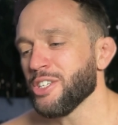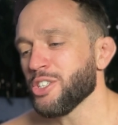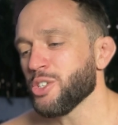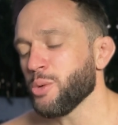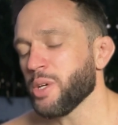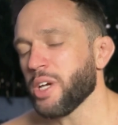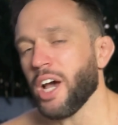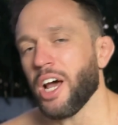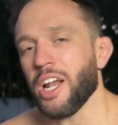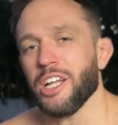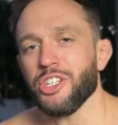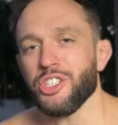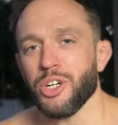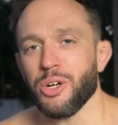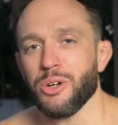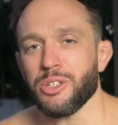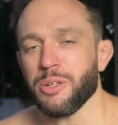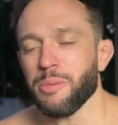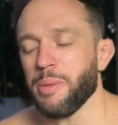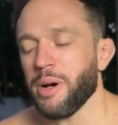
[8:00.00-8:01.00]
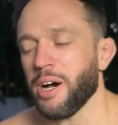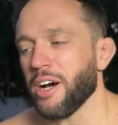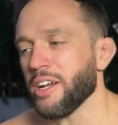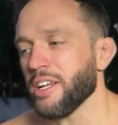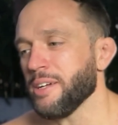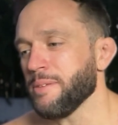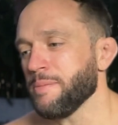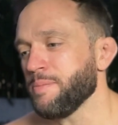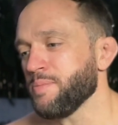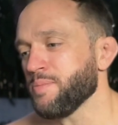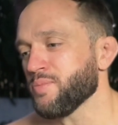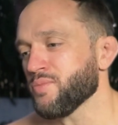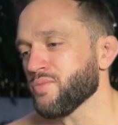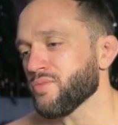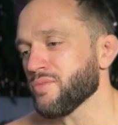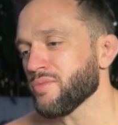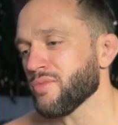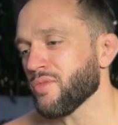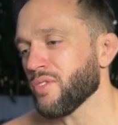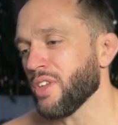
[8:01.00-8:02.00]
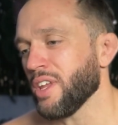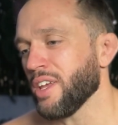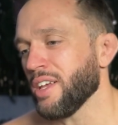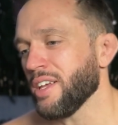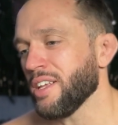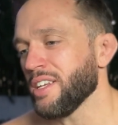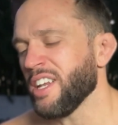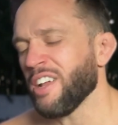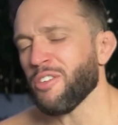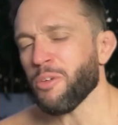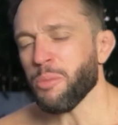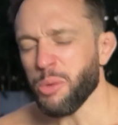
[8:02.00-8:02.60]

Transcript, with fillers: So we kind of joked about it. Never